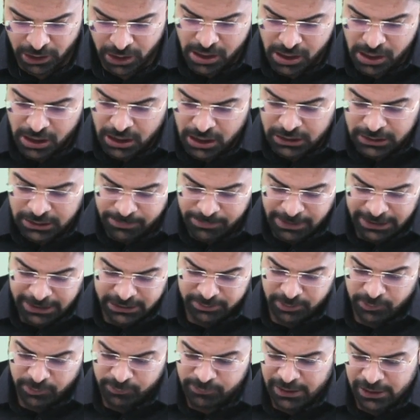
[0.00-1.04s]
The maximum
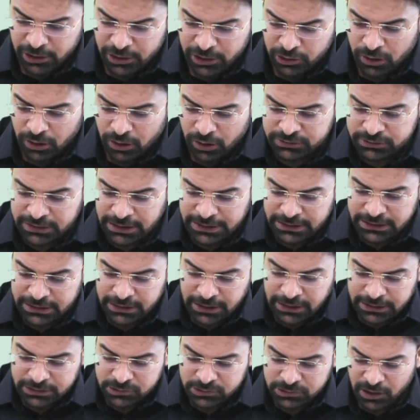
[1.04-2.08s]
value of sine theta is
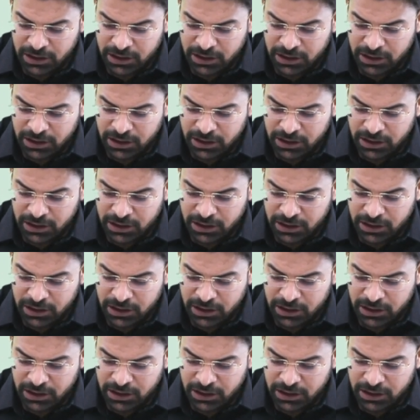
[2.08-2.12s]
1